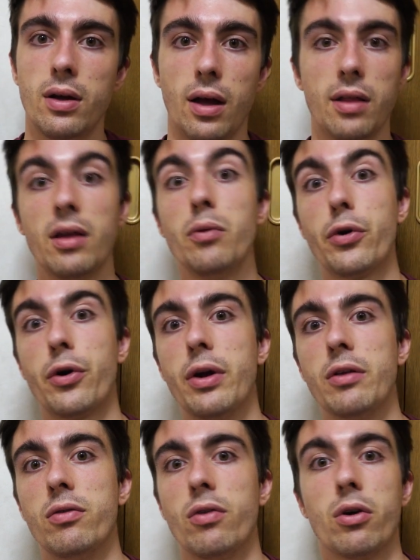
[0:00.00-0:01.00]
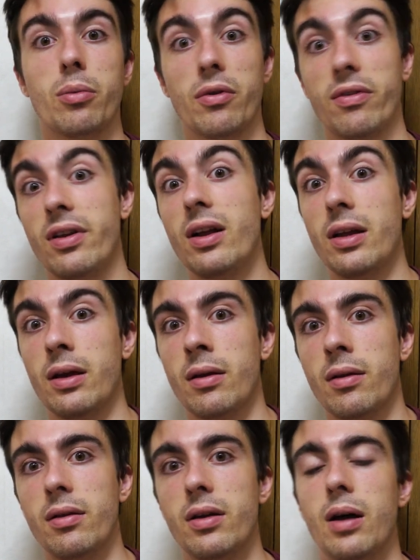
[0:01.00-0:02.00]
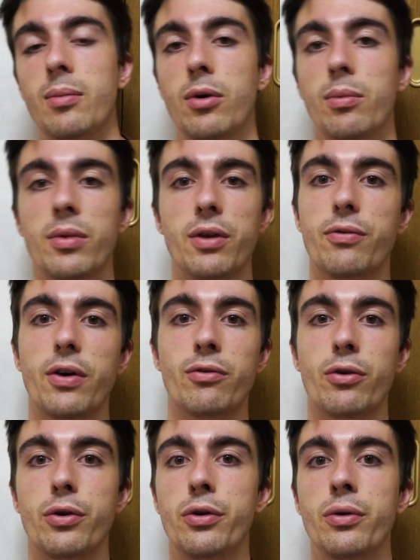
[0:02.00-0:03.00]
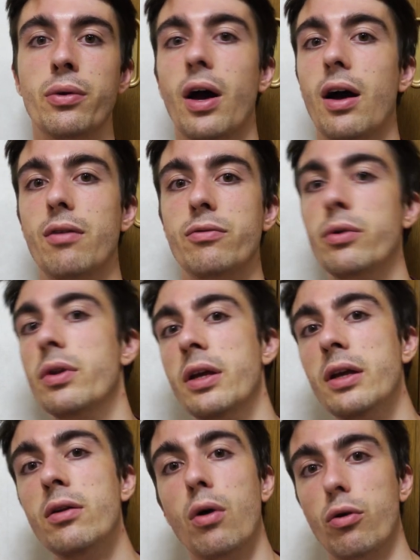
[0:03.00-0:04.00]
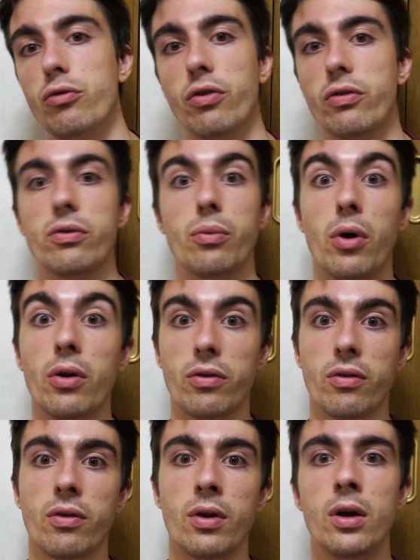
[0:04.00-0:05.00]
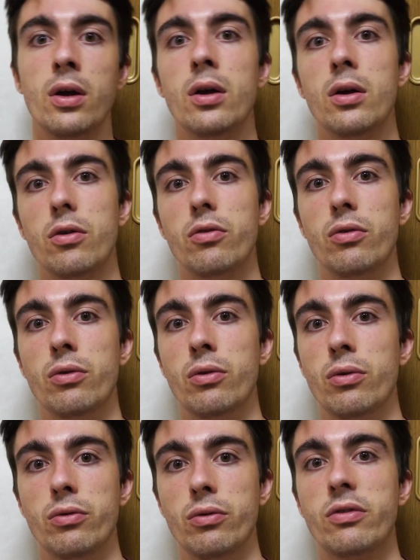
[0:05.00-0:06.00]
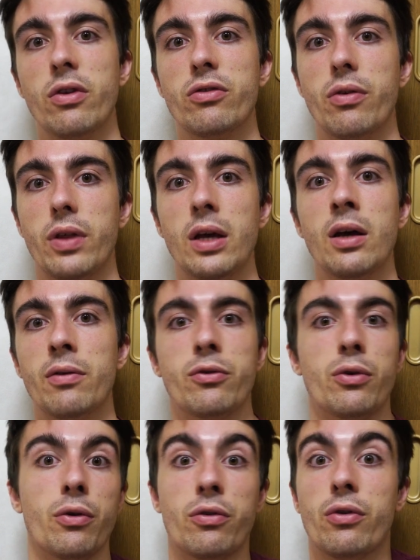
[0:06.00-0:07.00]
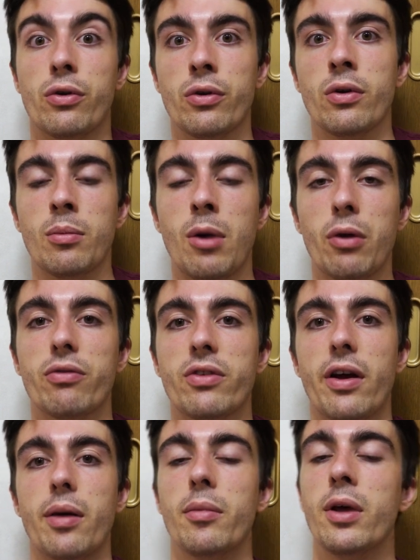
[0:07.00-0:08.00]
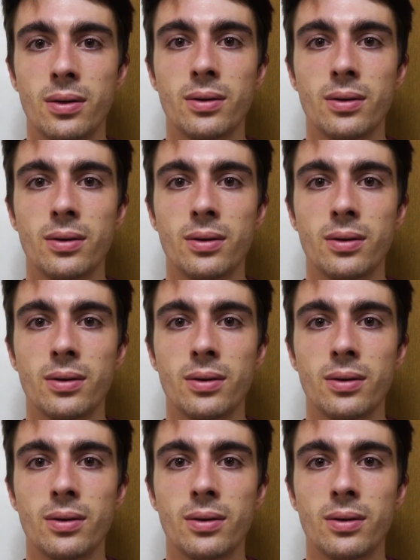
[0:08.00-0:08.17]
And then we're going to talk about selling the album, if ever you have the need or just the want to do such a thing after a certain amount of time.